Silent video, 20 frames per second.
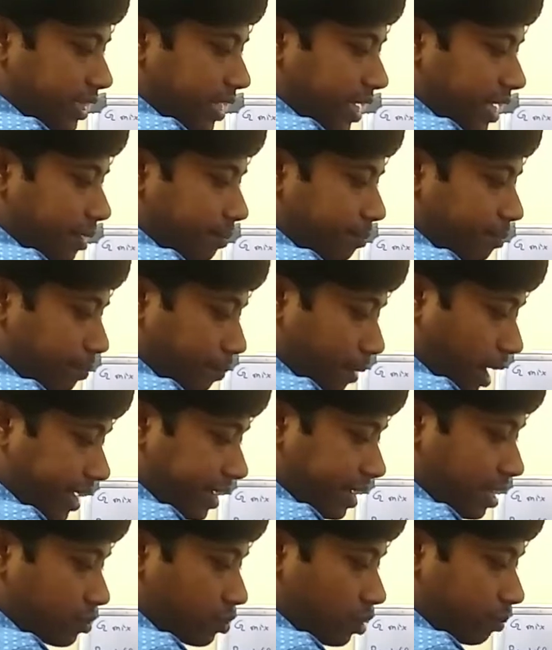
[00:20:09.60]
dNB
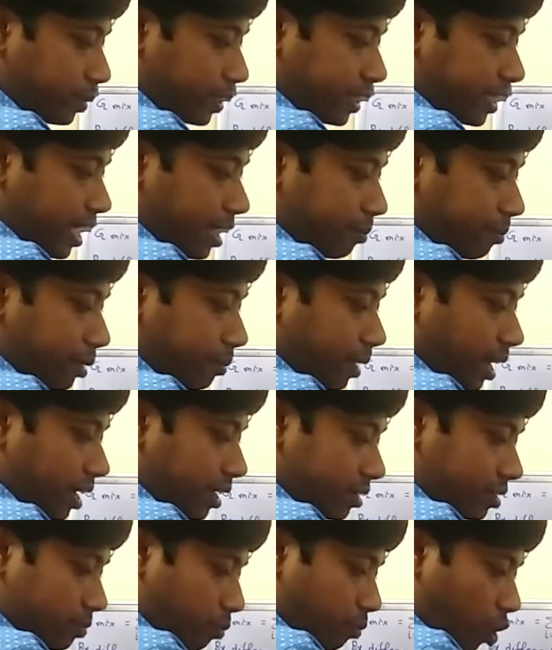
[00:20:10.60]
minus of dNB
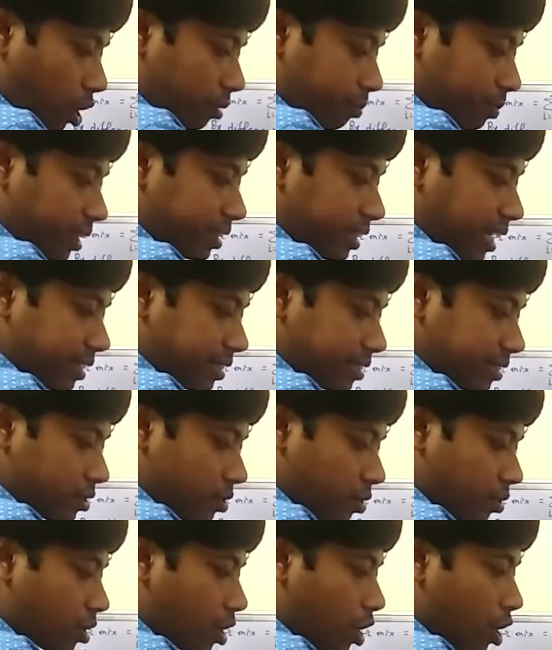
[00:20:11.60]
by small b, that
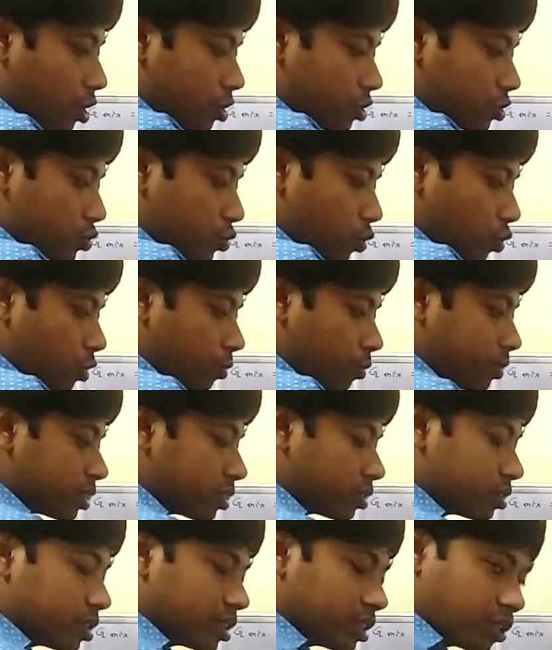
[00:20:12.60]
is your
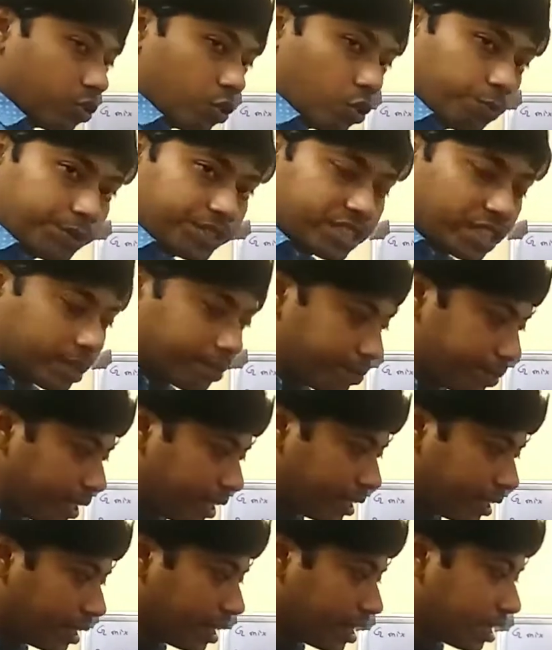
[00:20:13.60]
stoichiometric coefficient
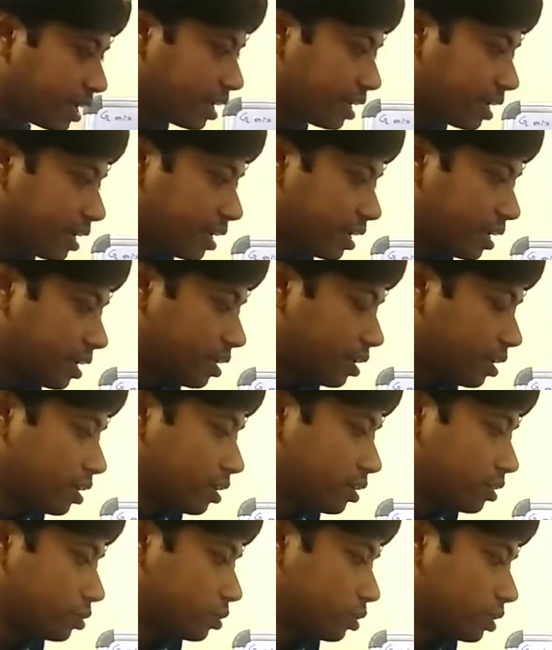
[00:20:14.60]
b.
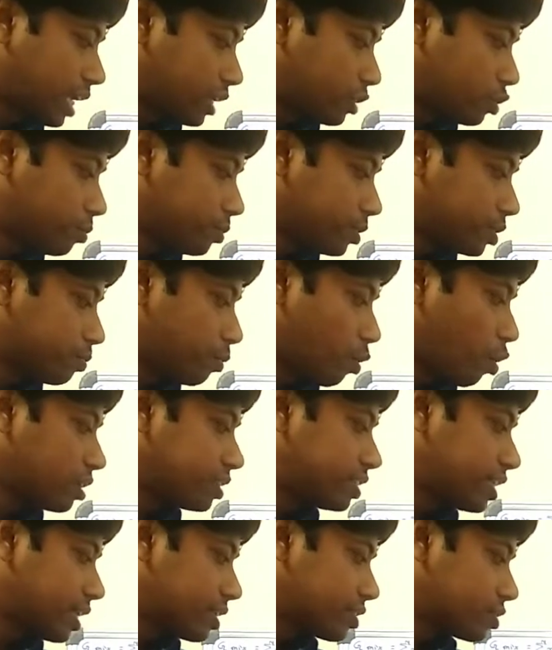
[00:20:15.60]
So that will be
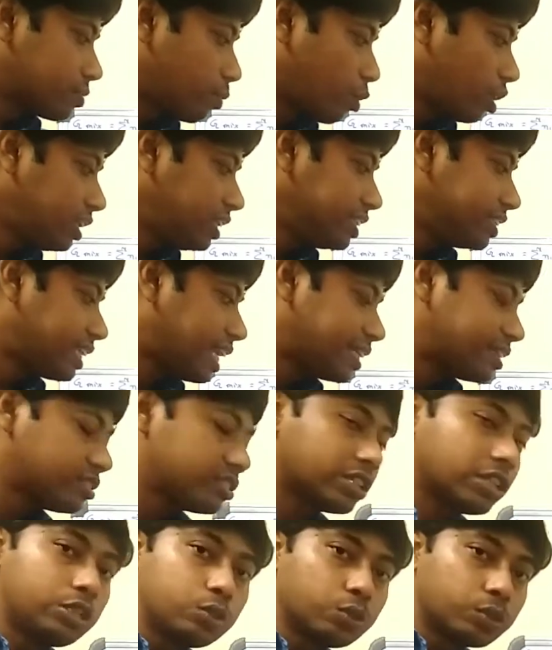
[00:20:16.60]
small c and small d, that
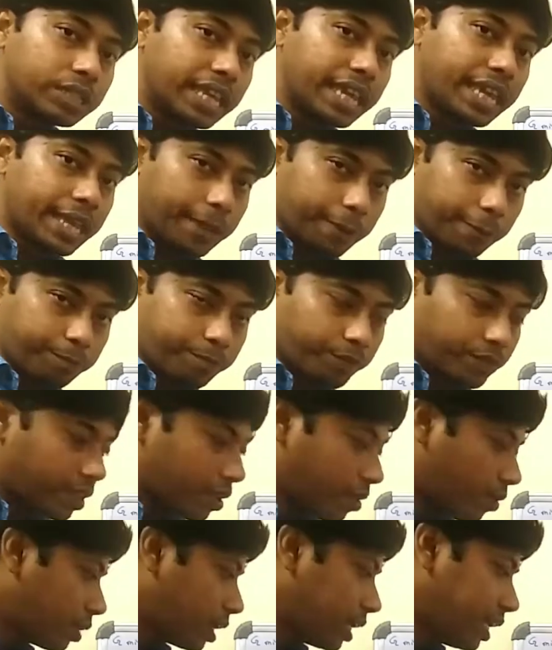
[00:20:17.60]
is equal to k.
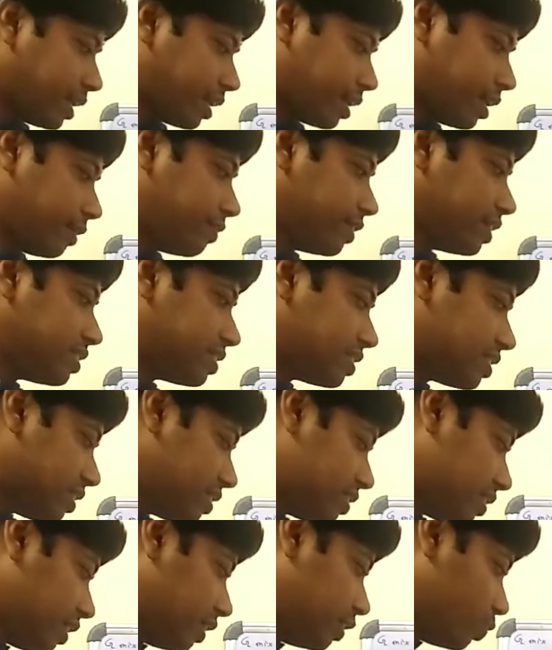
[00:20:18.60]
Okay, if it
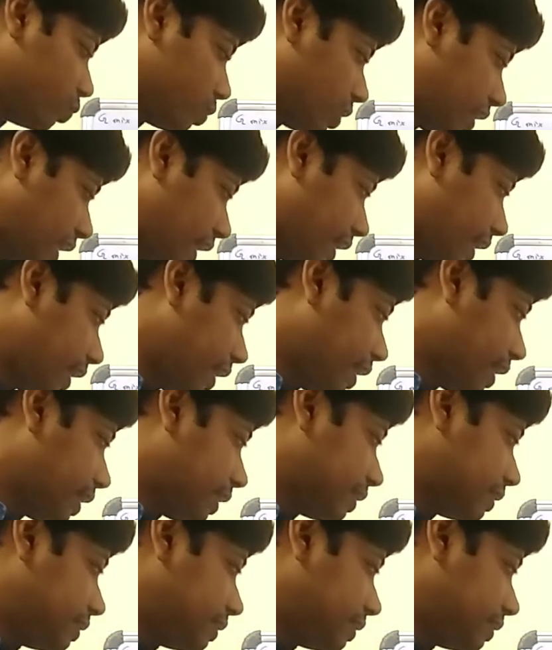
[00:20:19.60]
is equal to k,